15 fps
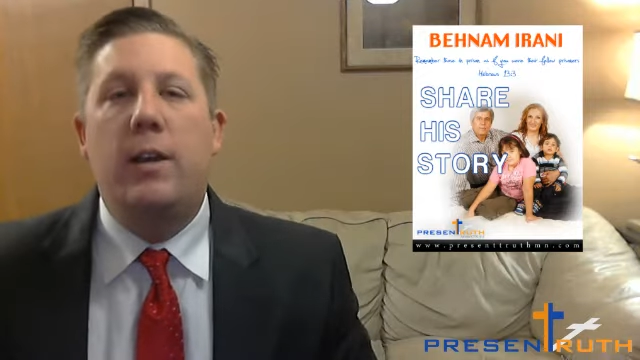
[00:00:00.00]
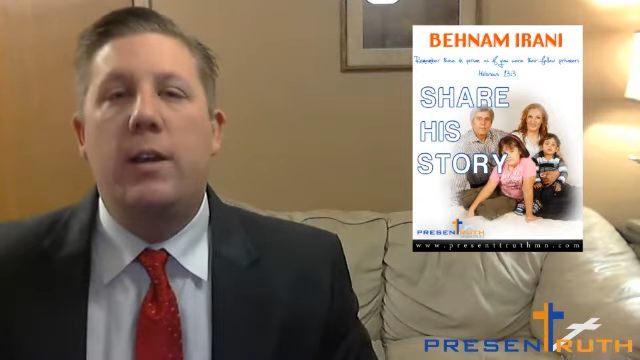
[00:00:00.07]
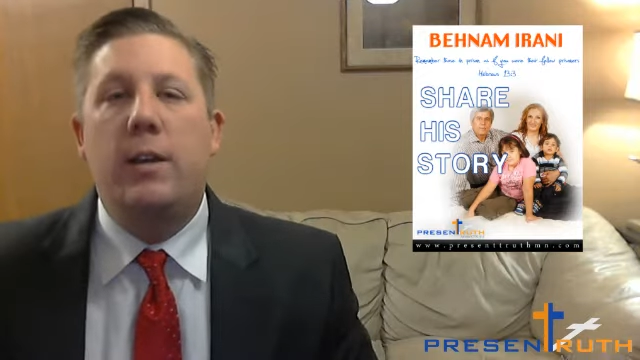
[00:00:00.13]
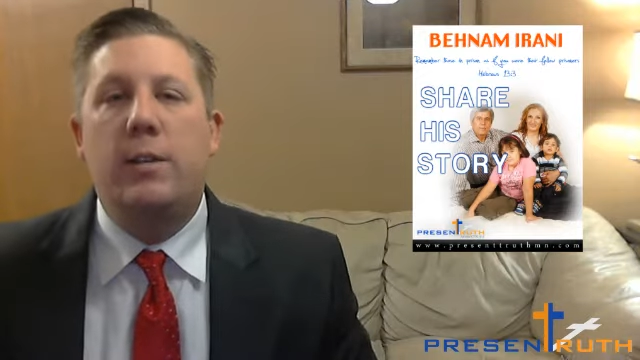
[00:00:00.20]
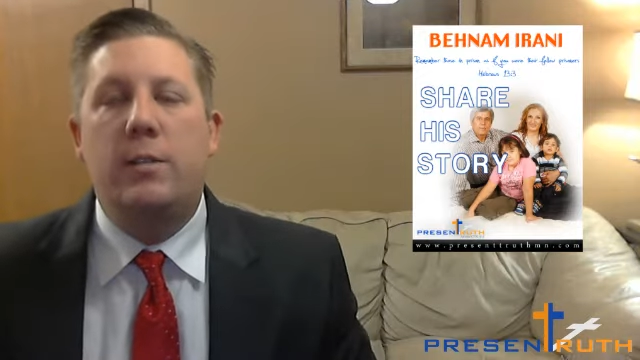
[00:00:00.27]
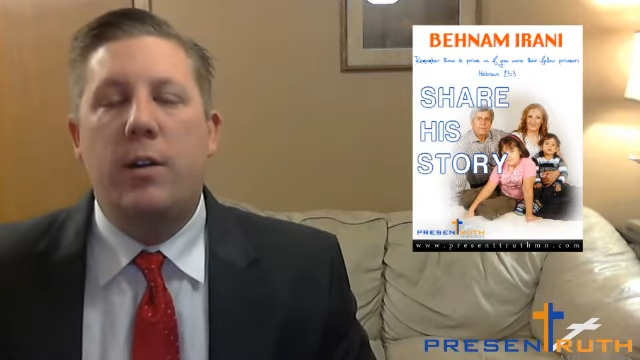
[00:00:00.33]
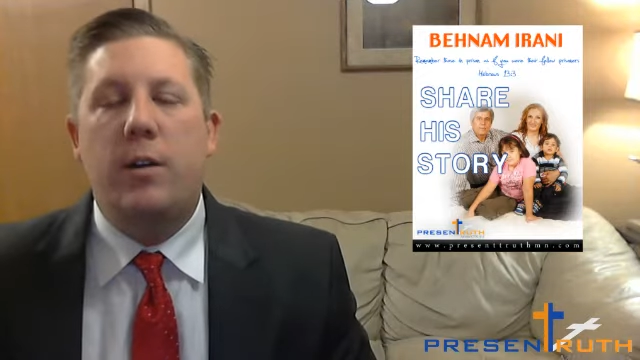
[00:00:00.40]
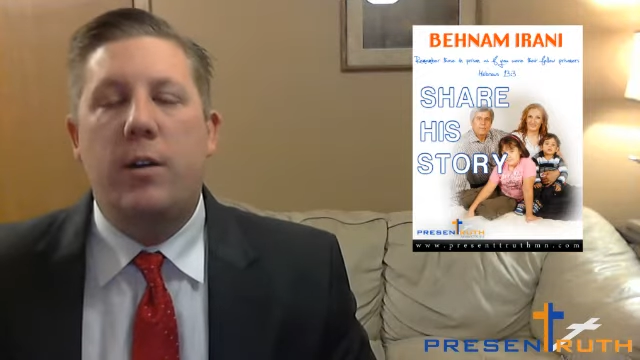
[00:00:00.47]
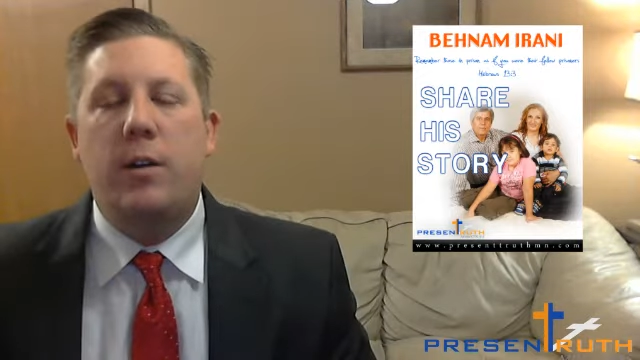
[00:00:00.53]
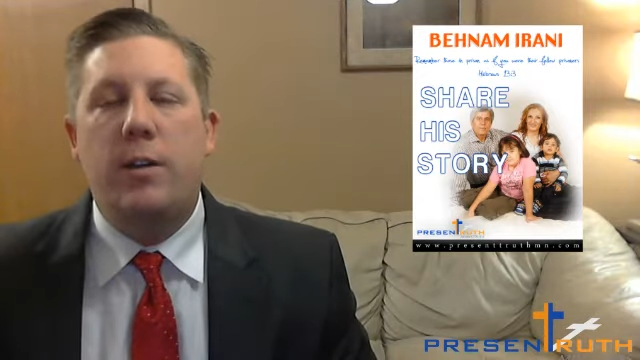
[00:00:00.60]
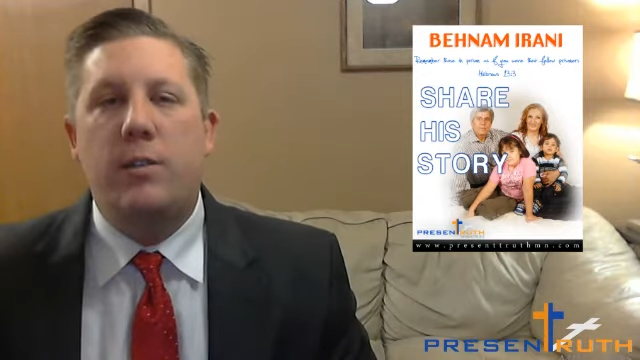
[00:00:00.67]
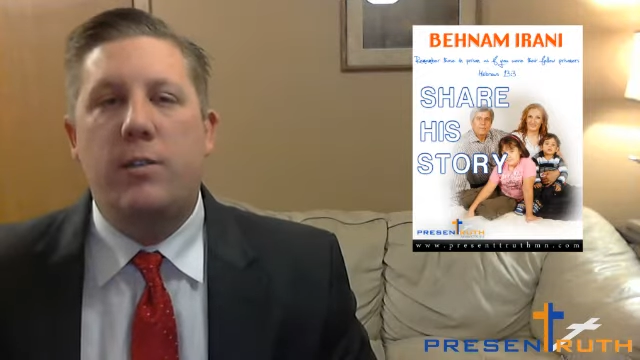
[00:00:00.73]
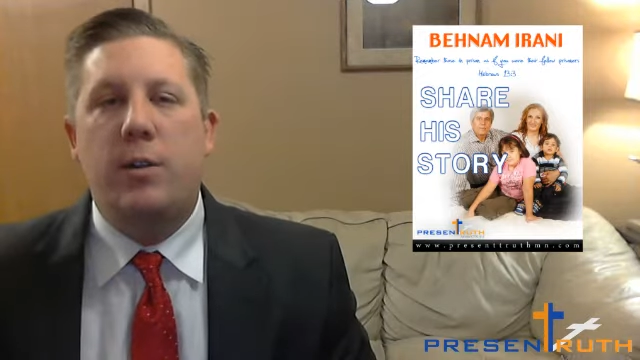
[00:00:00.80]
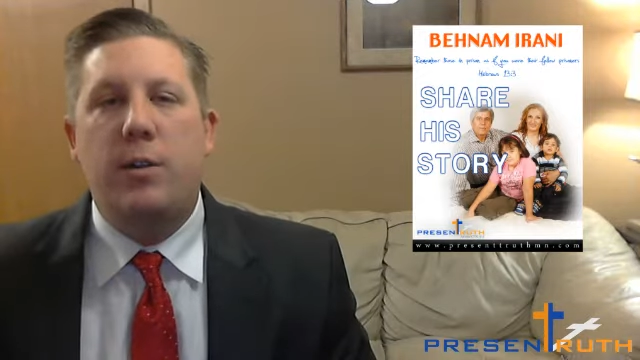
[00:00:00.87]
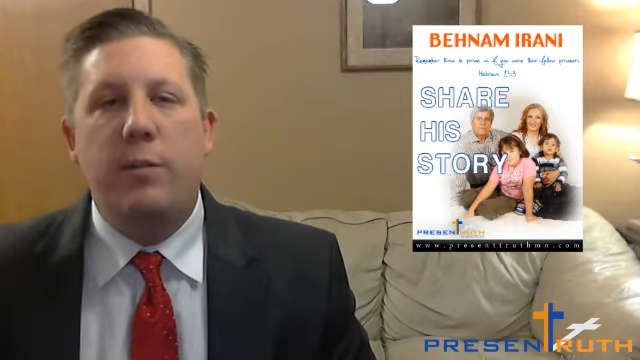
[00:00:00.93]
is already
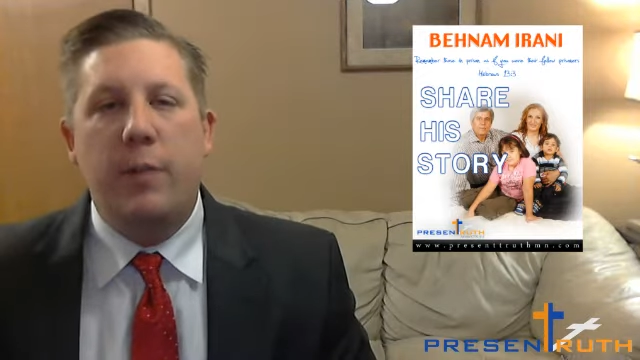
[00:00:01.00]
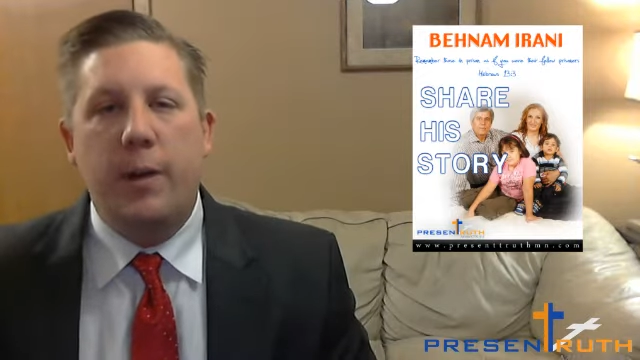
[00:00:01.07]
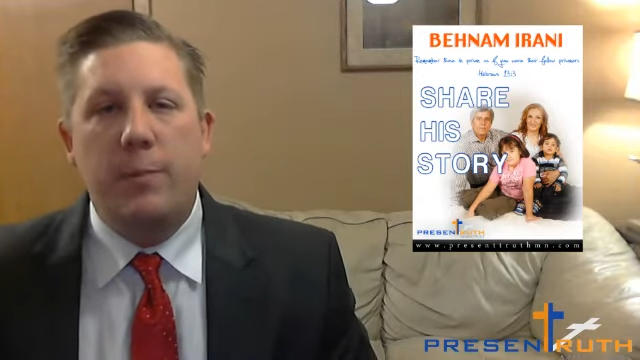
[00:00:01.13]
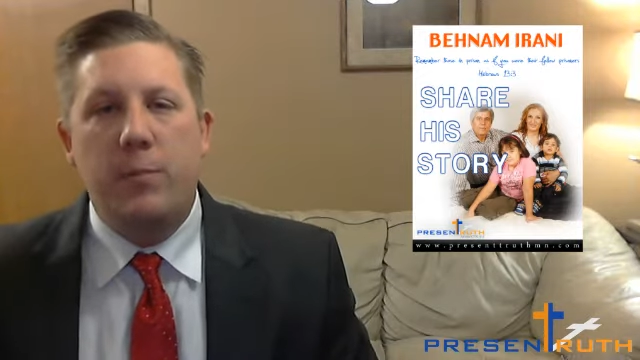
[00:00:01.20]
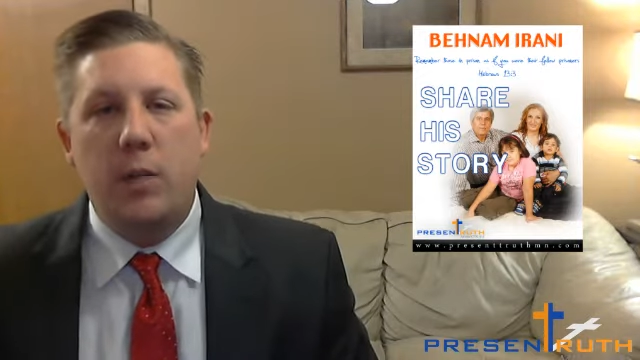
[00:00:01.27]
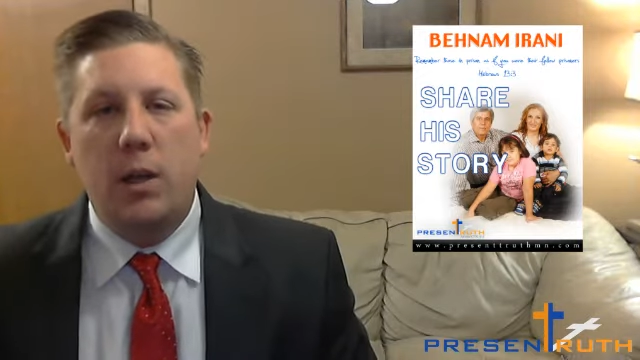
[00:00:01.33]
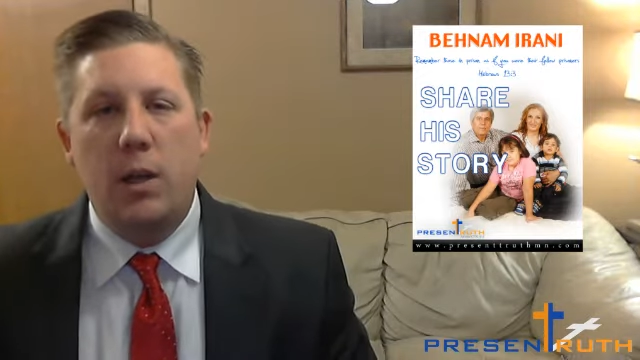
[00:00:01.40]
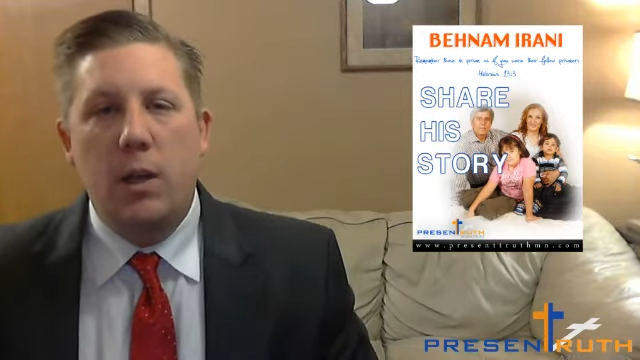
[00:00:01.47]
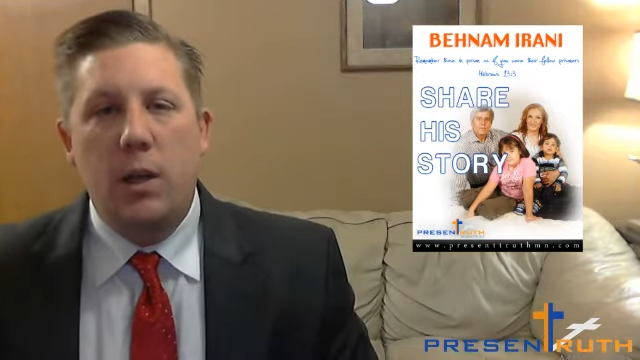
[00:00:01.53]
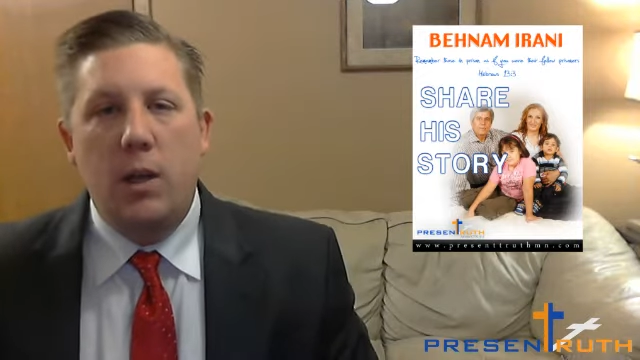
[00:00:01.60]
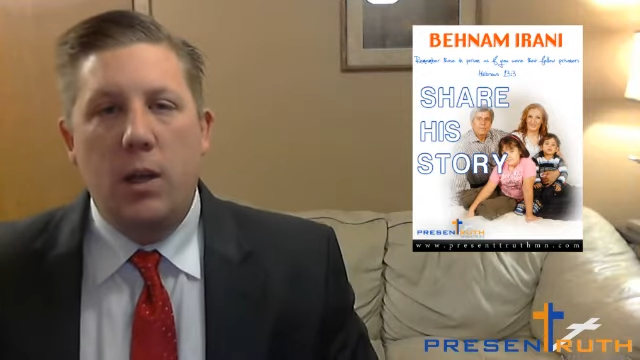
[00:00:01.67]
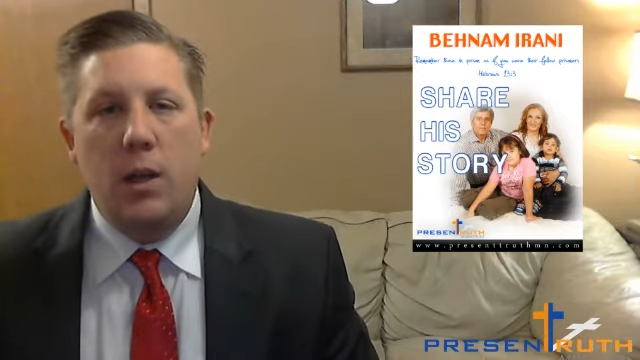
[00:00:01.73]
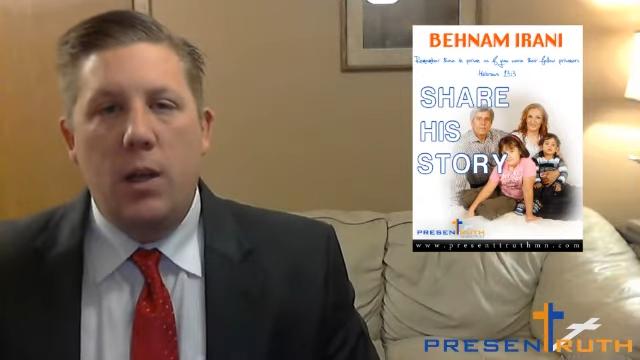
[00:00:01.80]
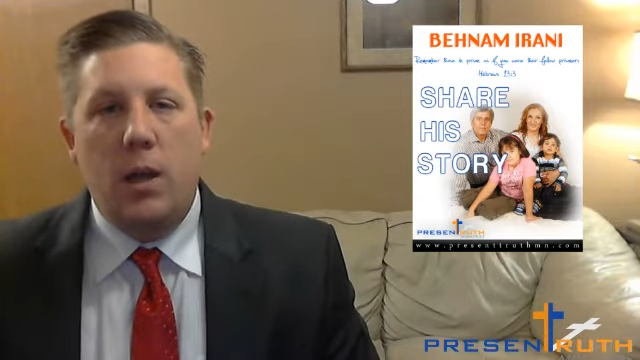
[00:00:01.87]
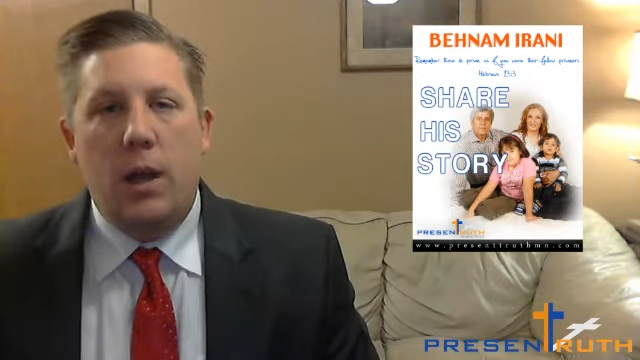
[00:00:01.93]
serving.
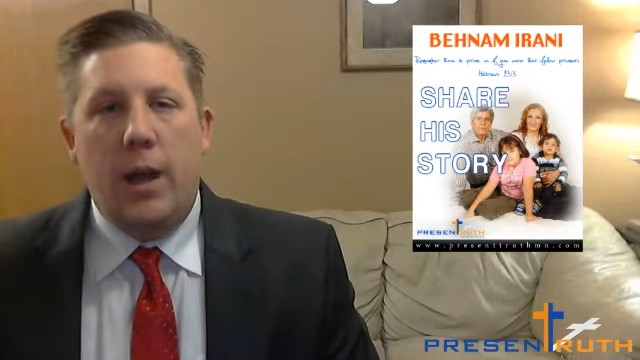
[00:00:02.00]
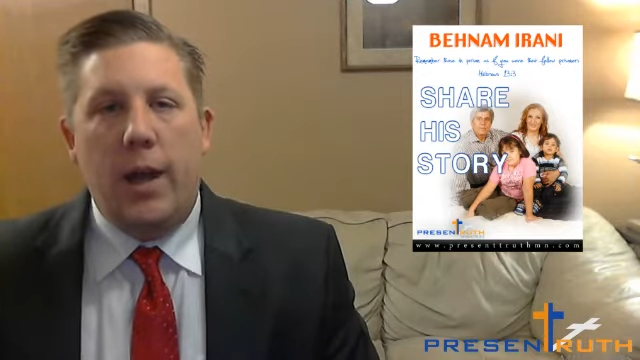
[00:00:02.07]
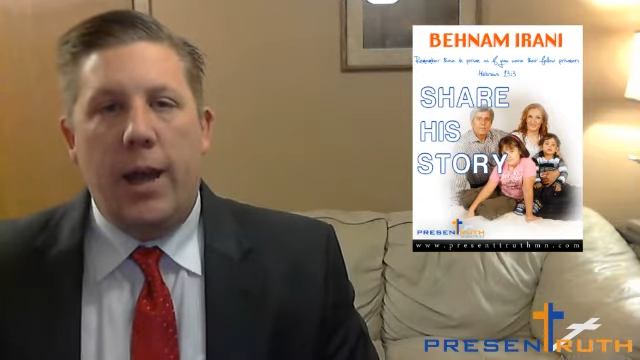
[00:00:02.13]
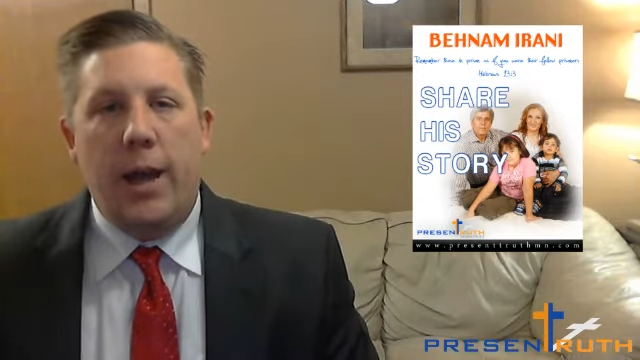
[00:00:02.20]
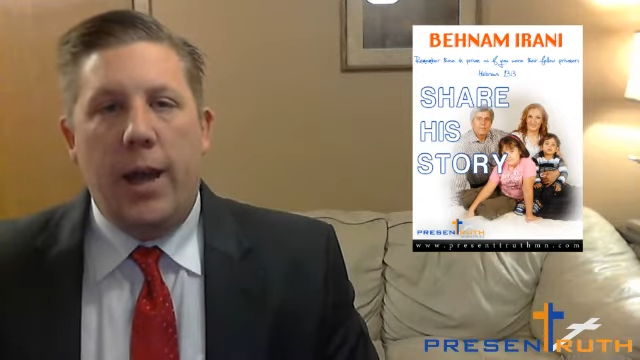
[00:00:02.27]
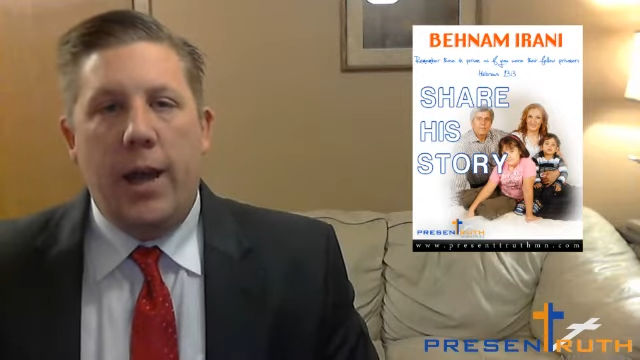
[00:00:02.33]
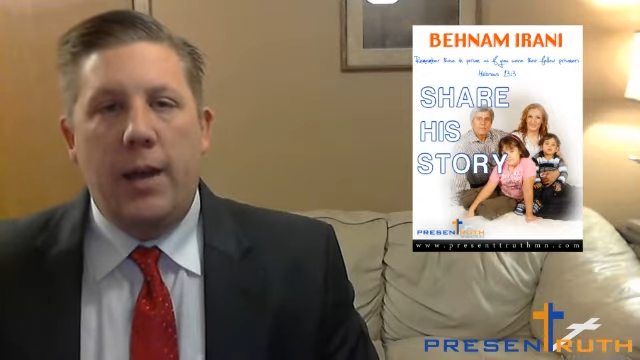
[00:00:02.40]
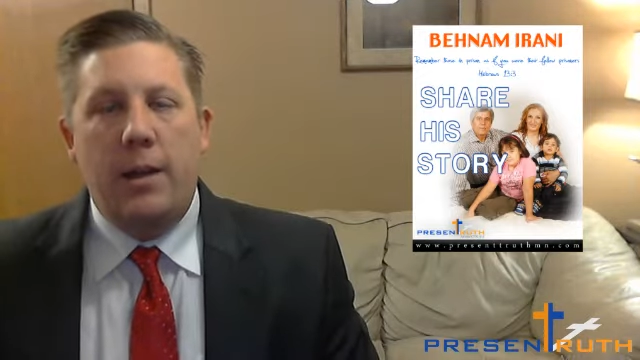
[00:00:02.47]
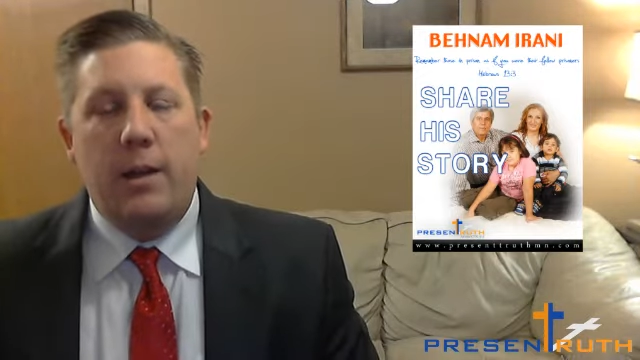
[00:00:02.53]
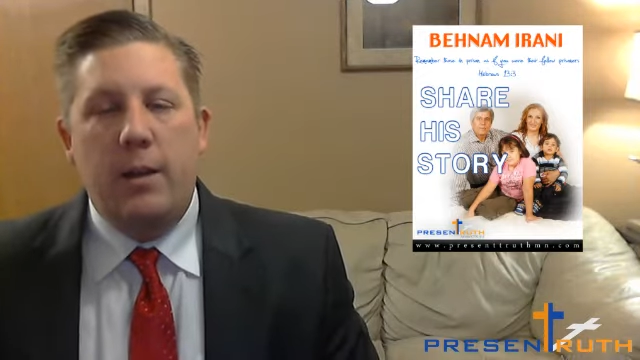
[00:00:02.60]
And